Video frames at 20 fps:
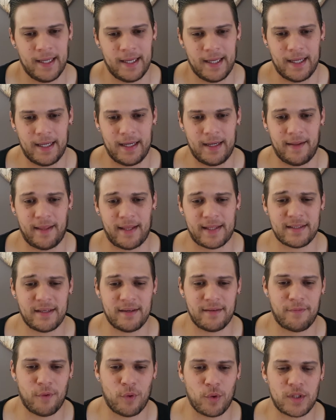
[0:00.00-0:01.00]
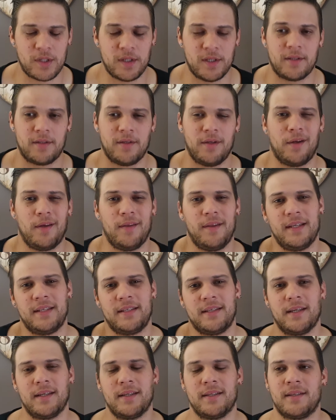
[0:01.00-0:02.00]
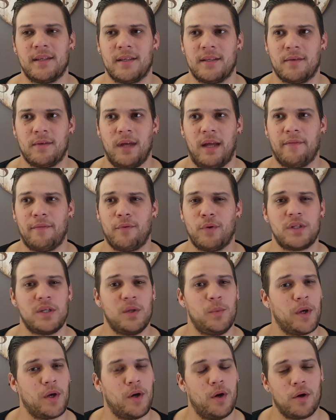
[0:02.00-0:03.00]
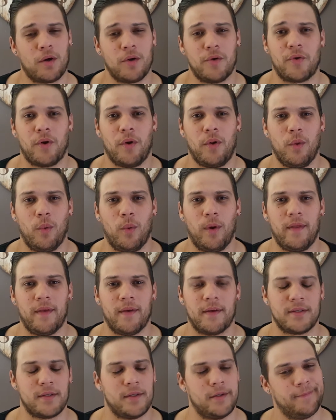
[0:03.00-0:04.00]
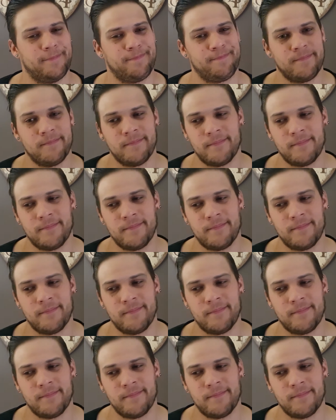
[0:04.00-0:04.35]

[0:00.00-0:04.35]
And that's unfortunate. You know, these things, unfortunately, we can't control the weather. So,